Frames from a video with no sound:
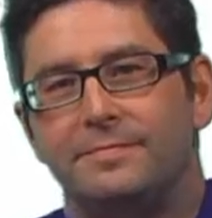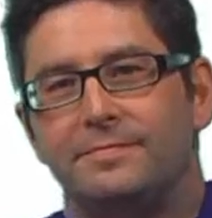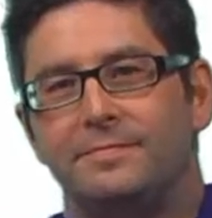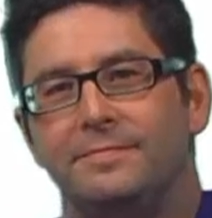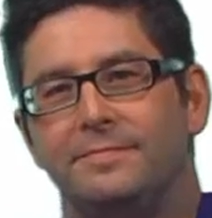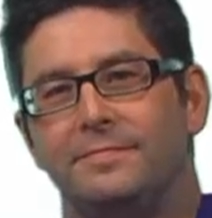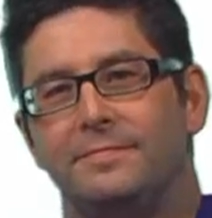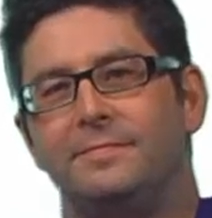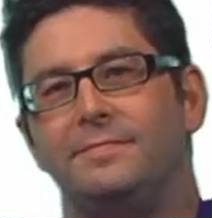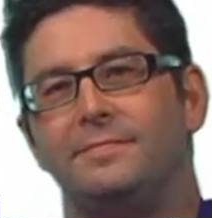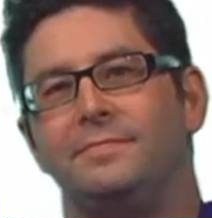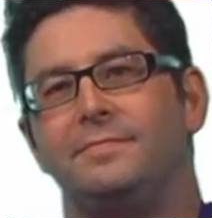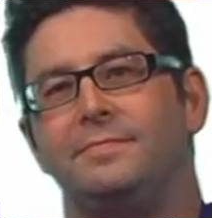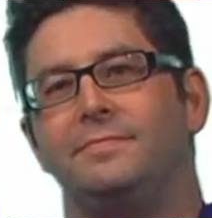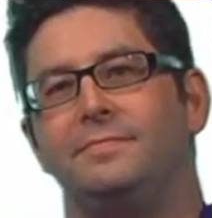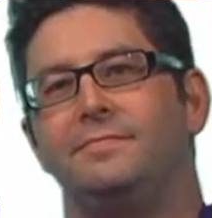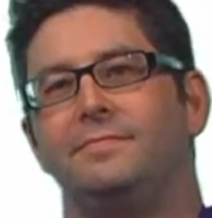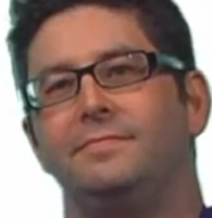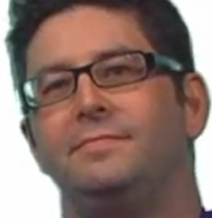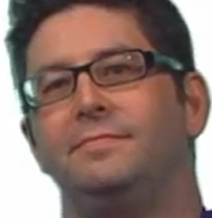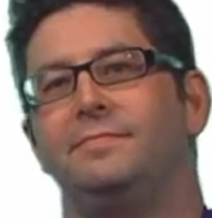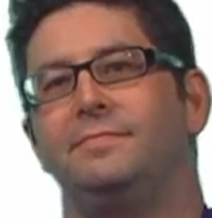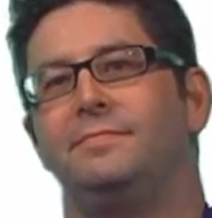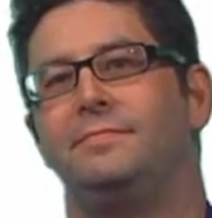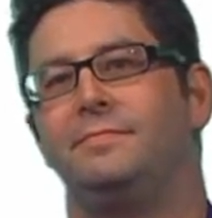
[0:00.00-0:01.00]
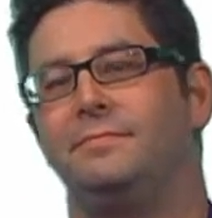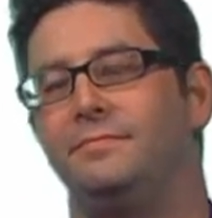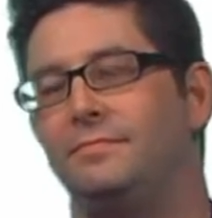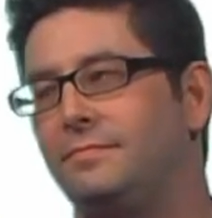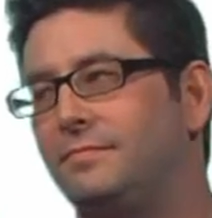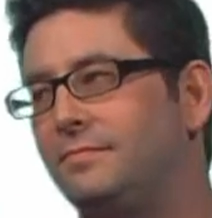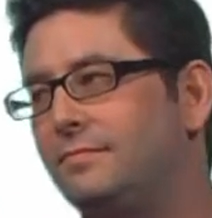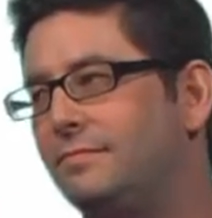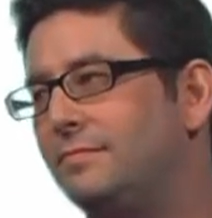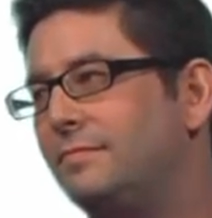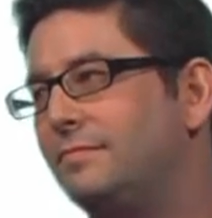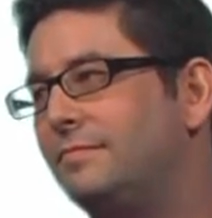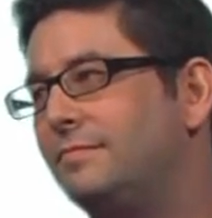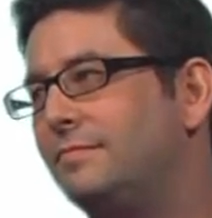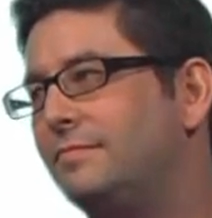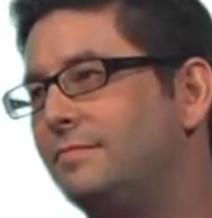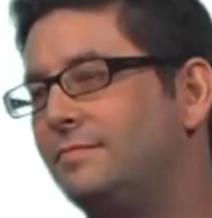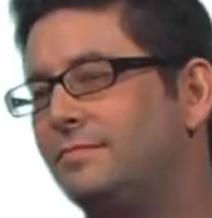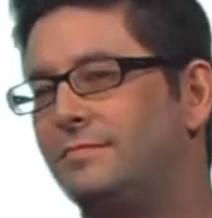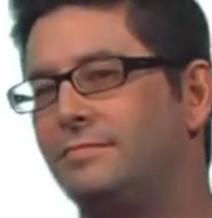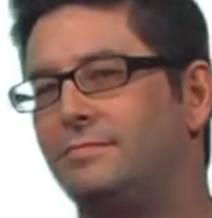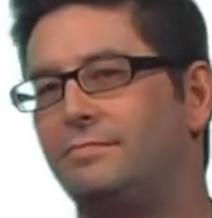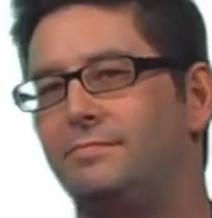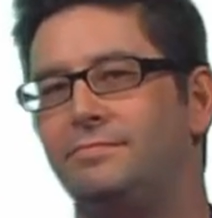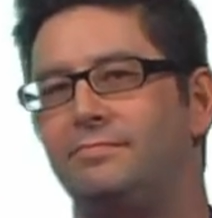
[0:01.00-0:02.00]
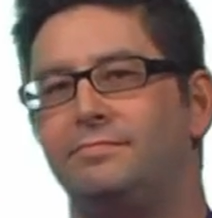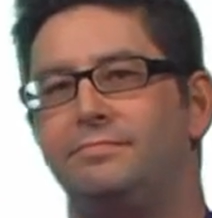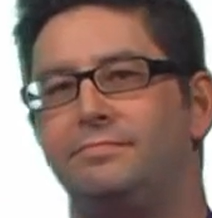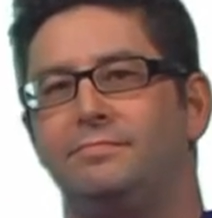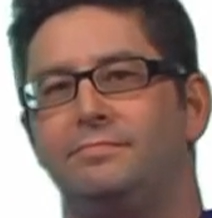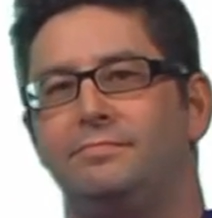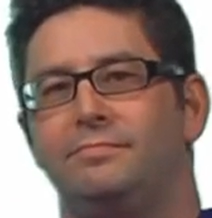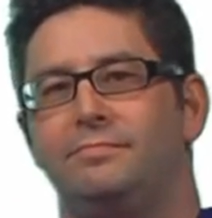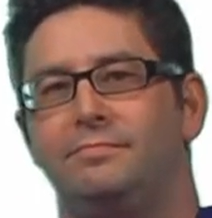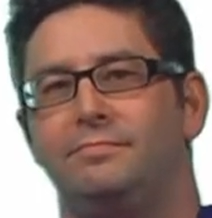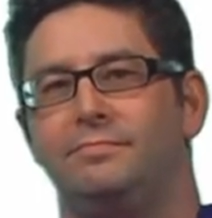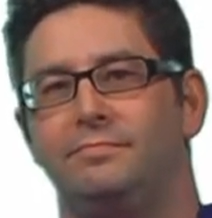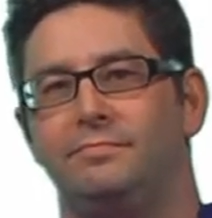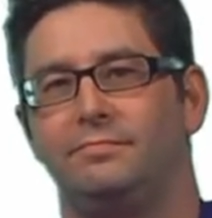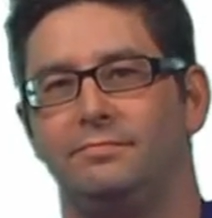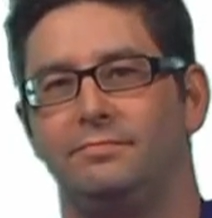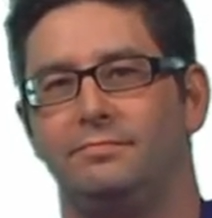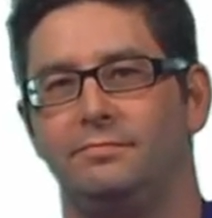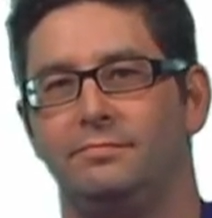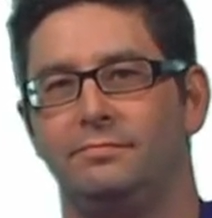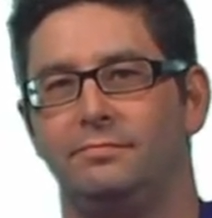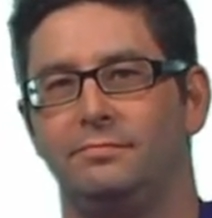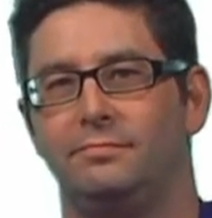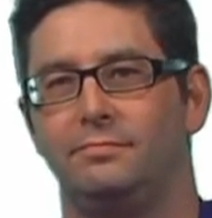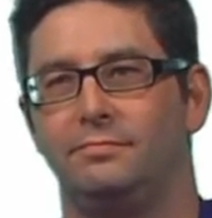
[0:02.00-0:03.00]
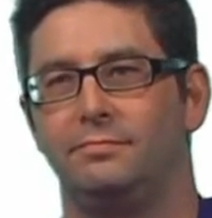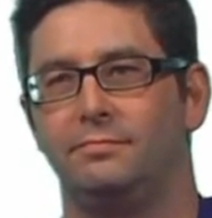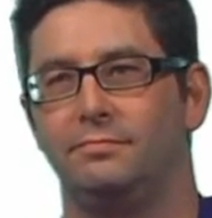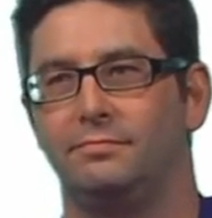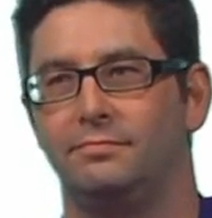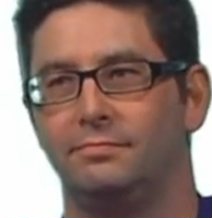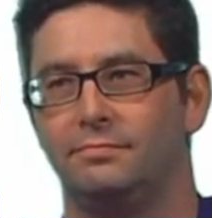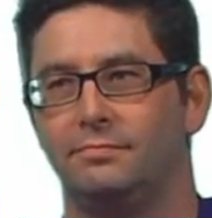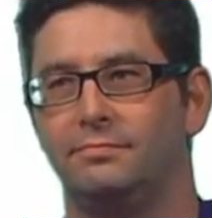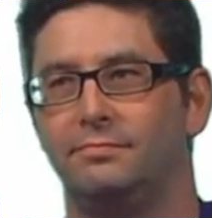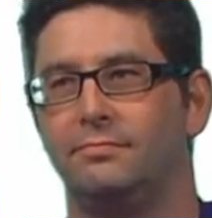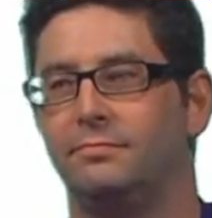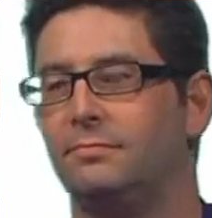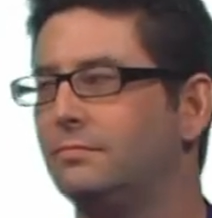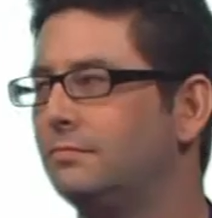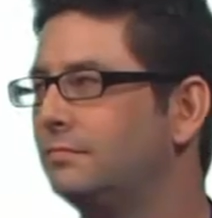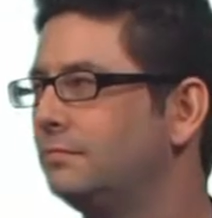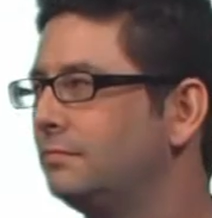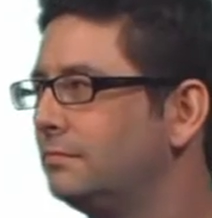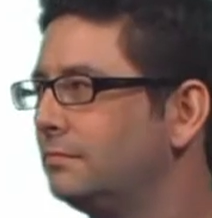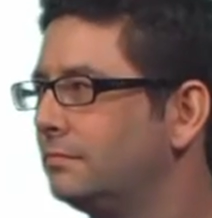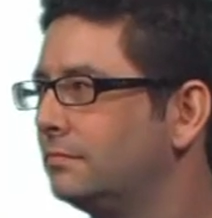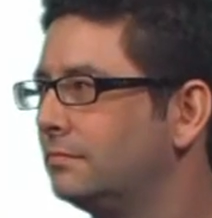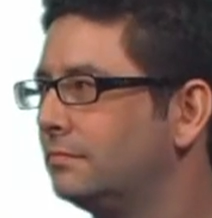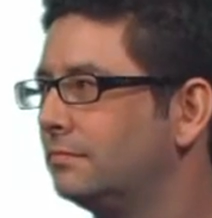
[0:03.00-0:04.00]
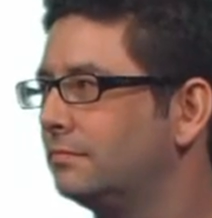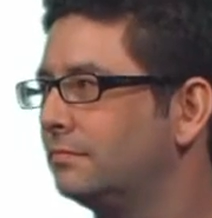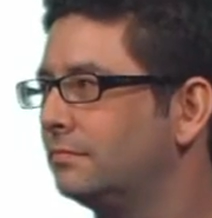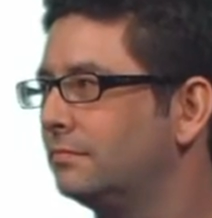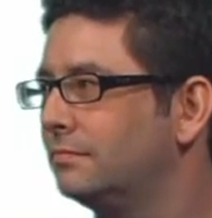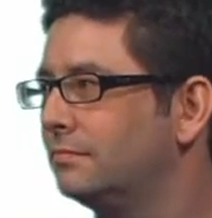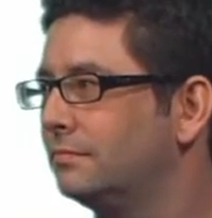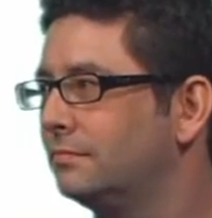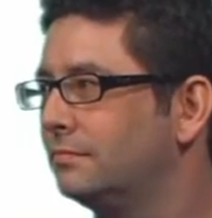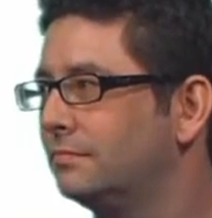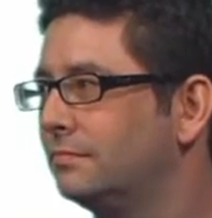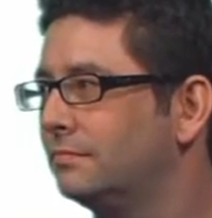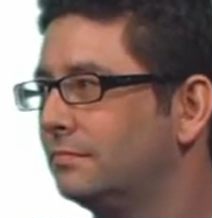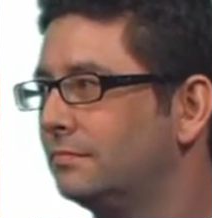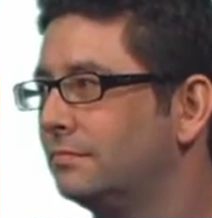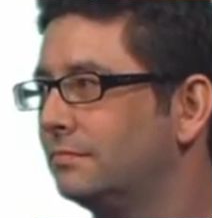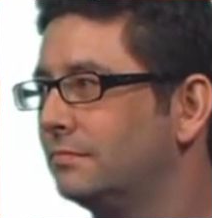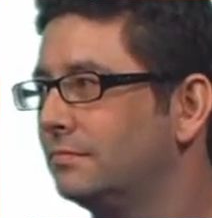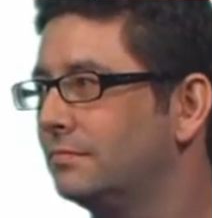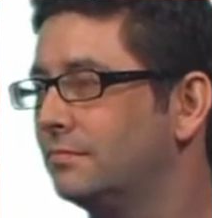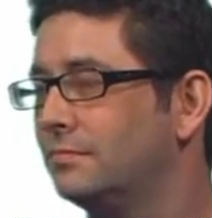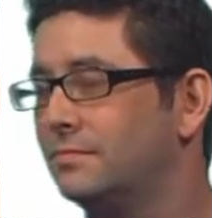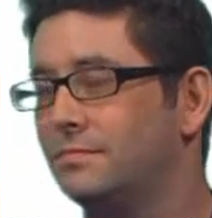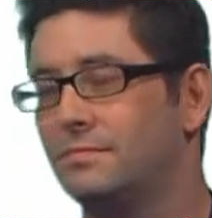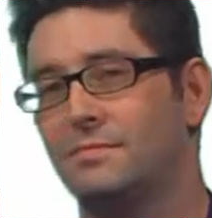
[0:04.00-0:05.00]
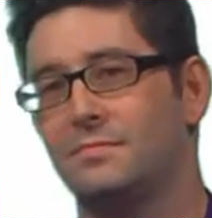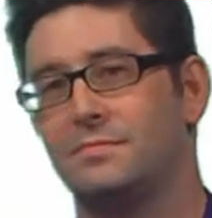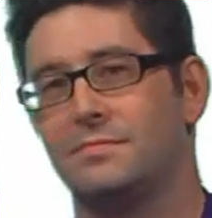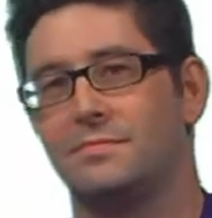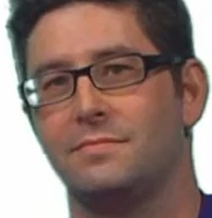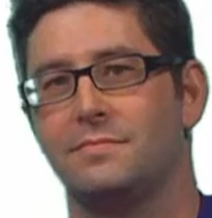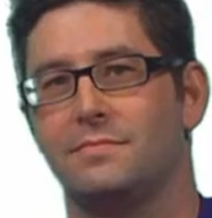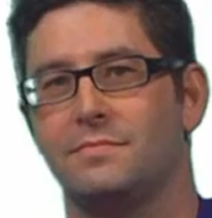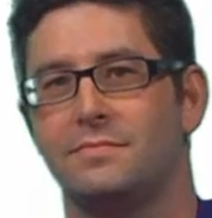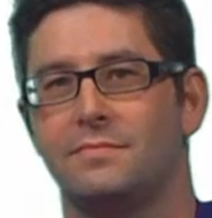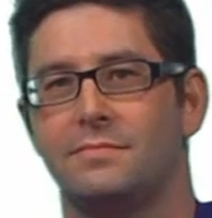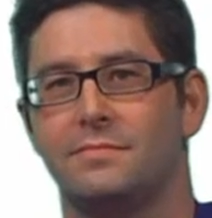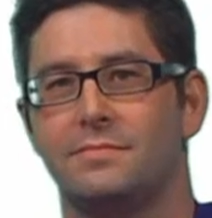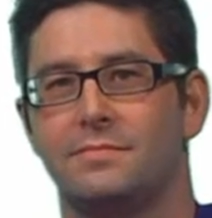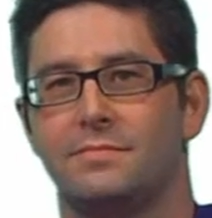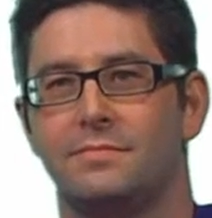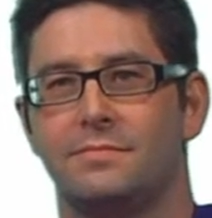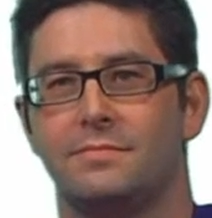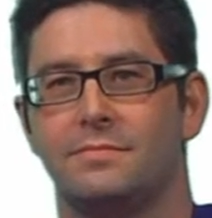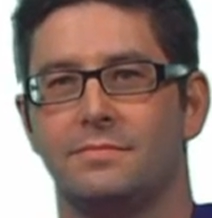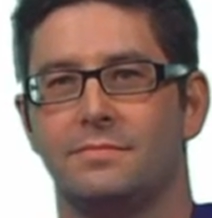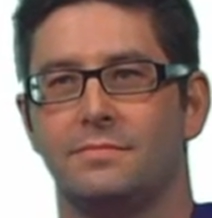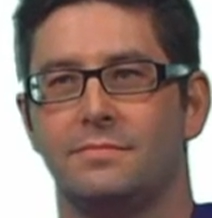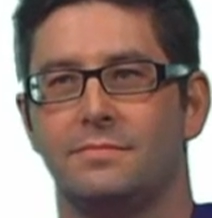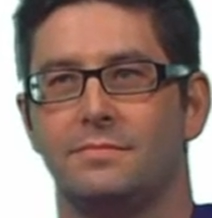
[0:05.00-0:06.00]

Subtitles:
This person isn't speaking.